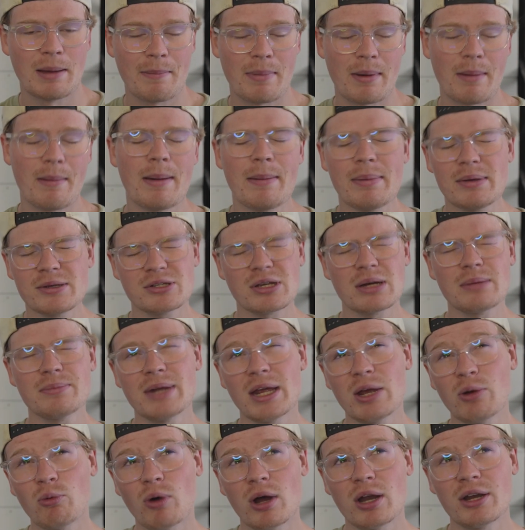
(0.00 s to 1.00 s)
But maybe
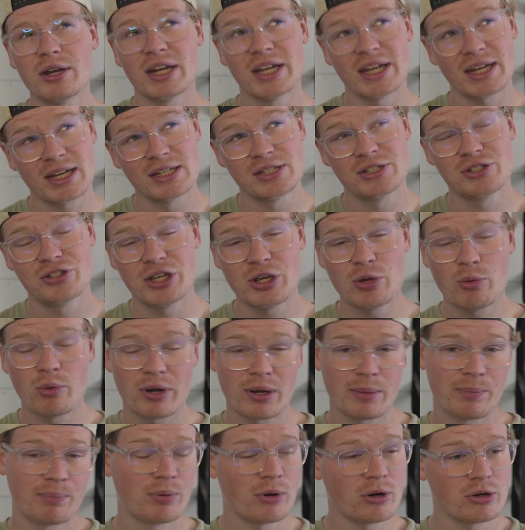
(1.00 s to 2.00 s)
someday, one day I can see
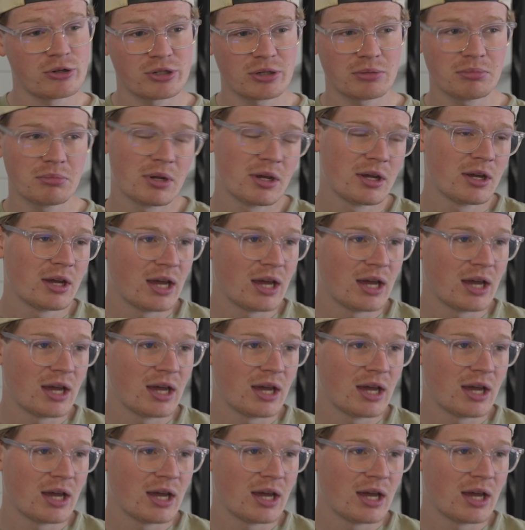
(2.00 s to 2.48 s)
one in person